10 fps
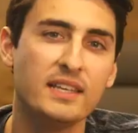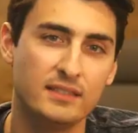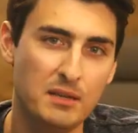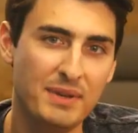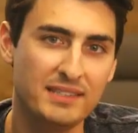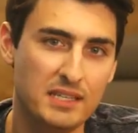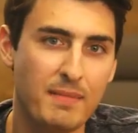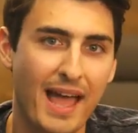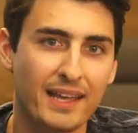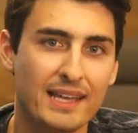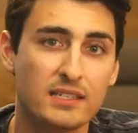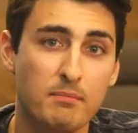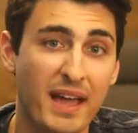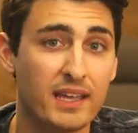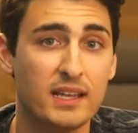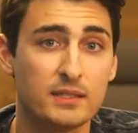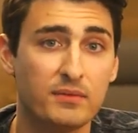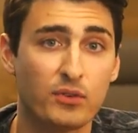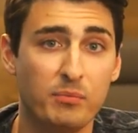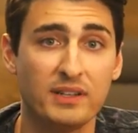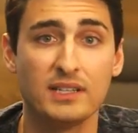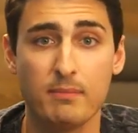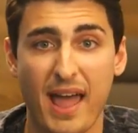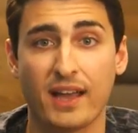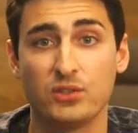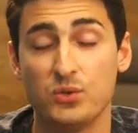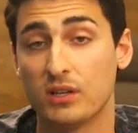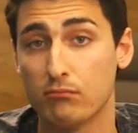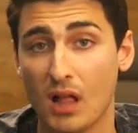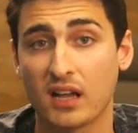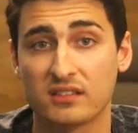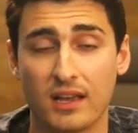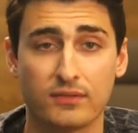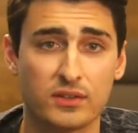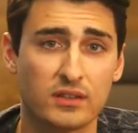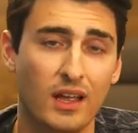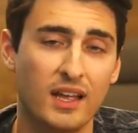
CBCMAC is a mechanism for building MACs using block ciphers.